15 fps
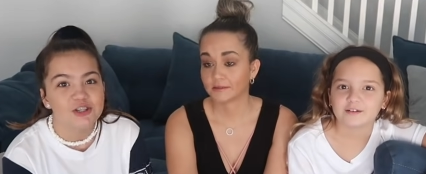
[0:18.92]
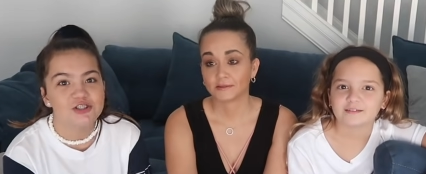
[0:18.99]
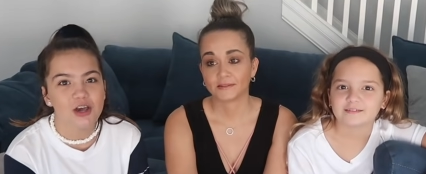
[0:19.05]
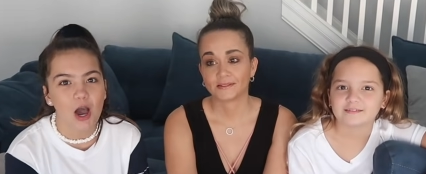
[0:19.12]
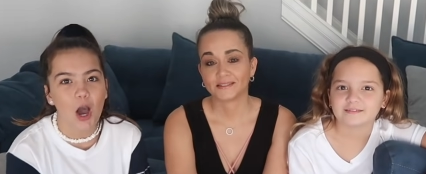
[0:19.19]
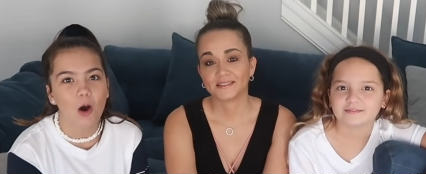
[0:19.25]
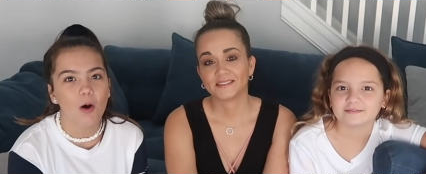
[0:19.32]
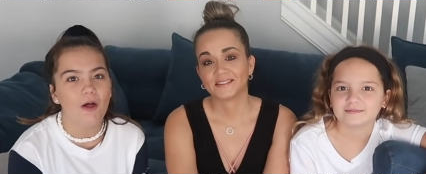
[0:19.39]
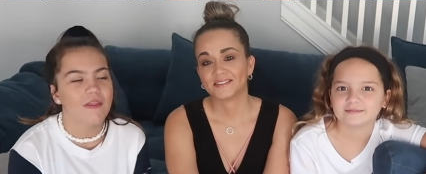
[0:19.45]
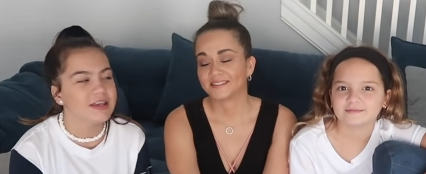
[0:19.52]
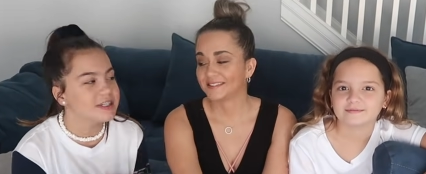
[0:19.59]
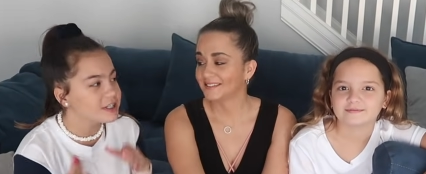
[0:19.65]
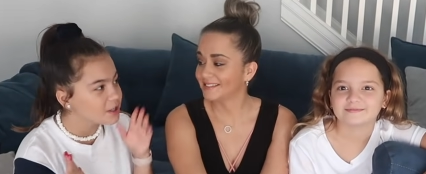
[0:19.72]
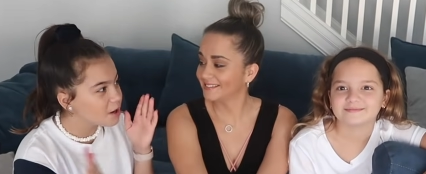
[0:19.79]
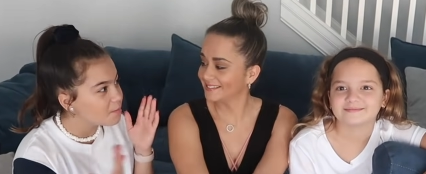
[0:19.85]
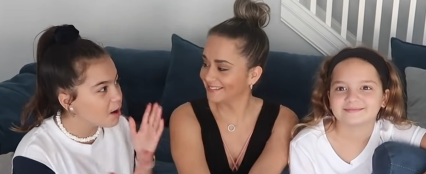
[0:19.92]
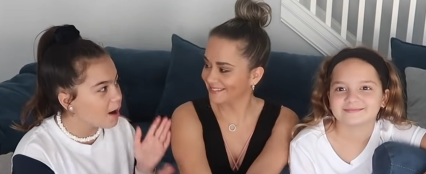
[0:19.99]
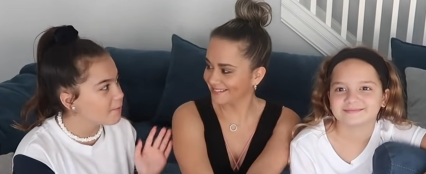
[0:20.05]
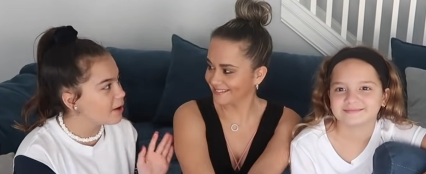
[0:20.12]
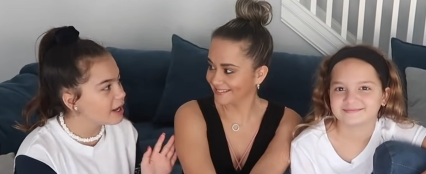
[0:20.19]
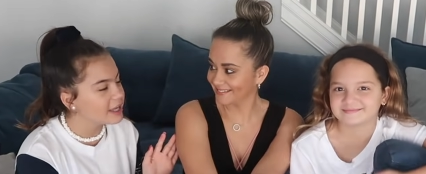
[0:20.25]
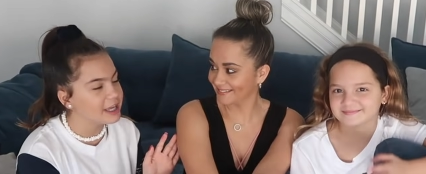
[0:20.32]
Speaker 1: So this is
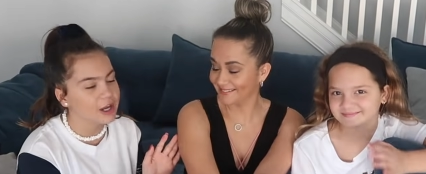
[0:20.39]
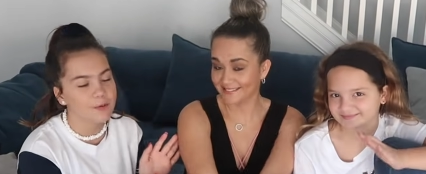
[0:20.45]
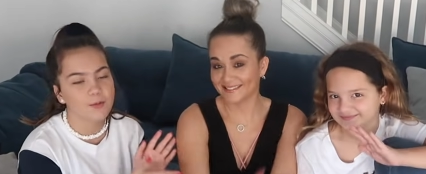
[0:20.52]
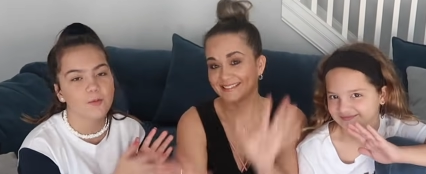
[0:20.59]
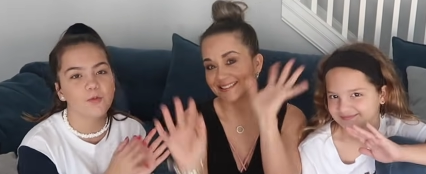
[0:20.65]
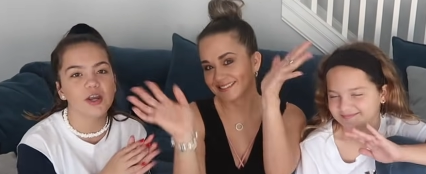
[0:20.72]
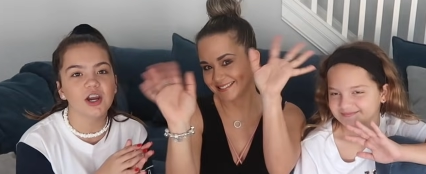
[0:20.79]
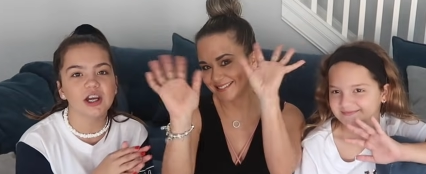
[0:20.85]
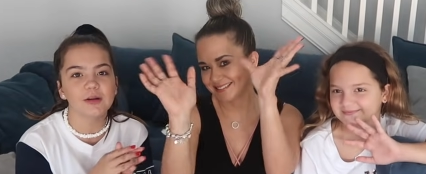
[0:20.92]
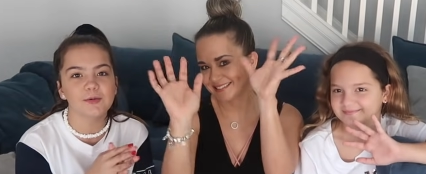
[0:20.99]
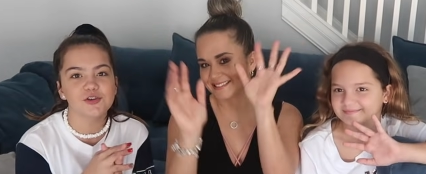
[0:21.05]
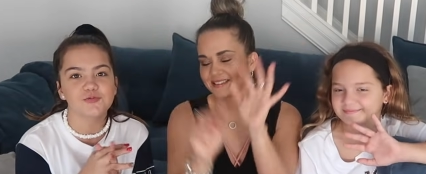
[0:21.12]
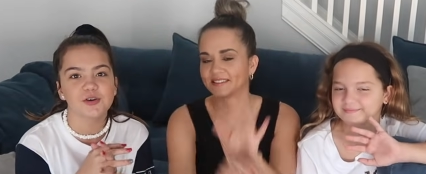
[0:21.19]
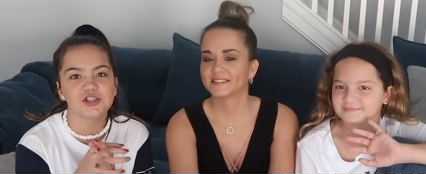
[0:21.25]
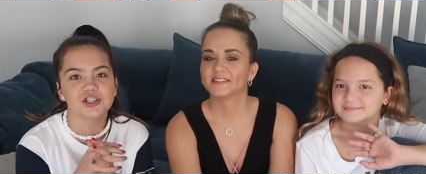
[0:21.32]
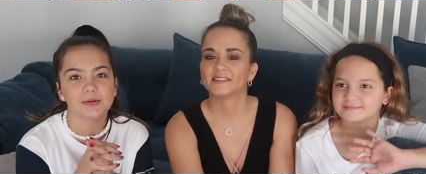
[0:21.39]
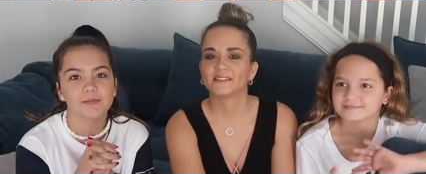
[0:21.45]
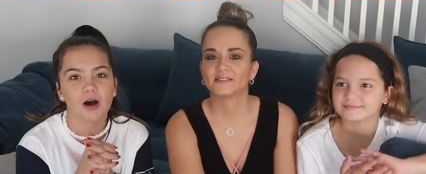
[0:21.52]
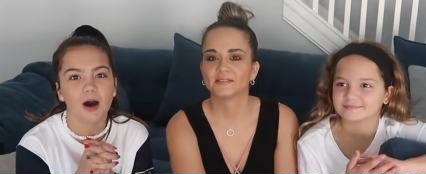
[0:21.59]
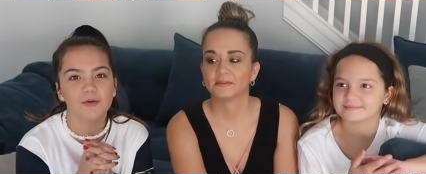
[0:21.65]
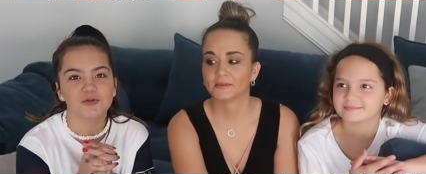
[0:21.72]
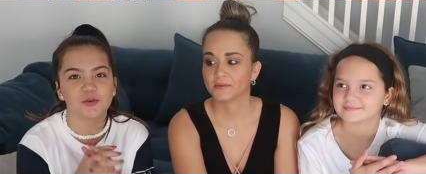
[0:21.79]
our mom right here, but we are going to be
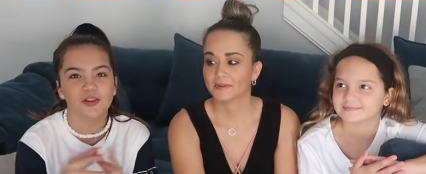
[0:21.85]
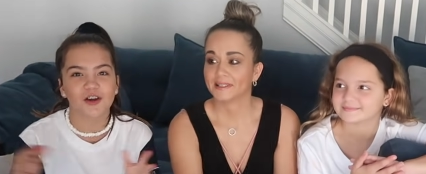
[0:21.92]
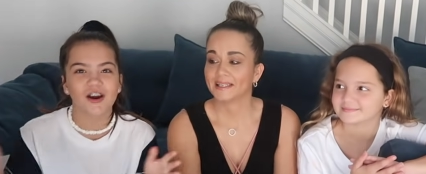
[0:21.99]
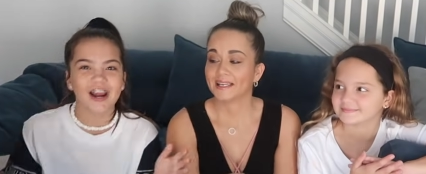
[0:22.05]
switching moms with